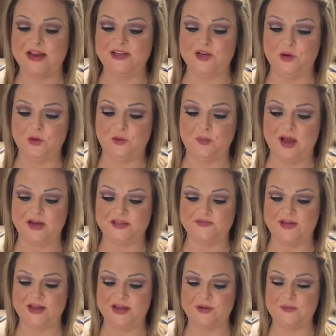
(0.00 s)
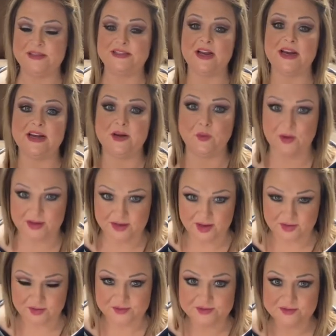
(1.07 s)
total box value was
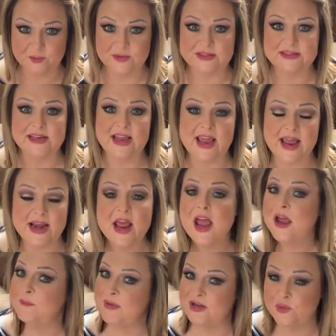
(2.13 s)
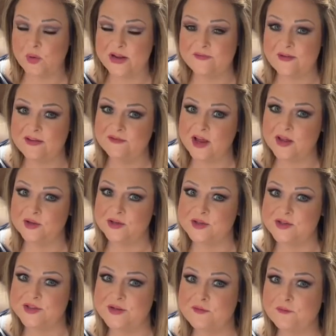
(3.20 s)
$91. And once again, pay
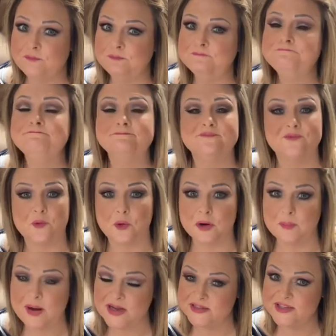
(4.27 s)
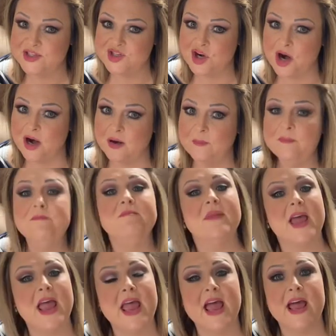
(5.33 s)
$25 for BoxyCharm
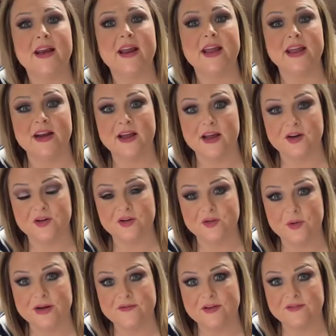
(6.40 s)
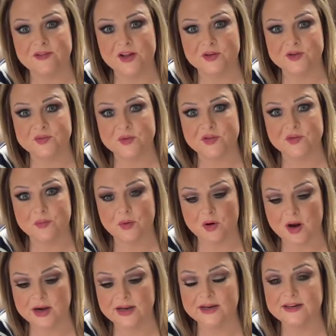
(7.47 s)
and I get $125 worth of
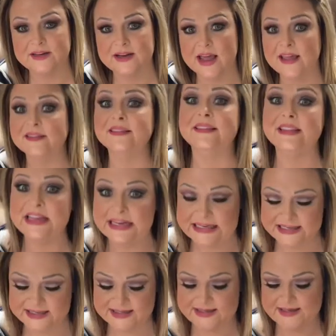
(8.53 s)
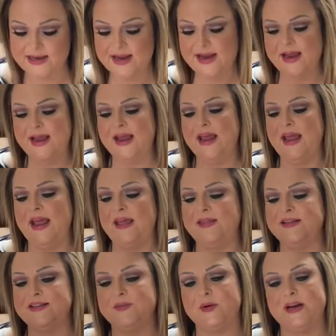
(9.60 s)
product at least. And
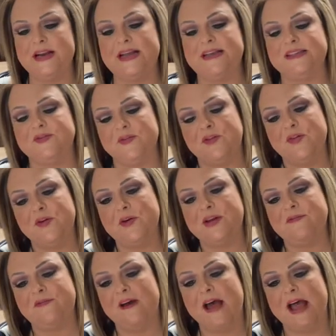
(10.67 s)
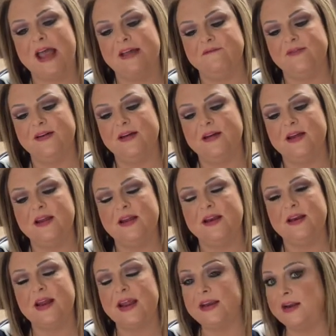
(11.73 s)
this one is for
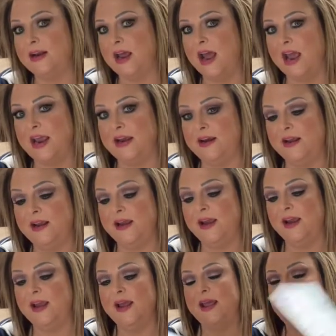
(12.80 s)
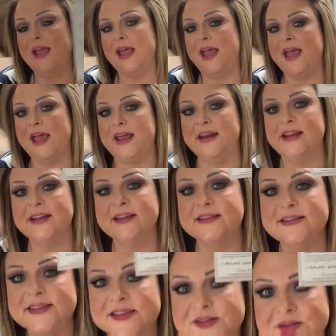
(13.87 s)
$35.99. And it says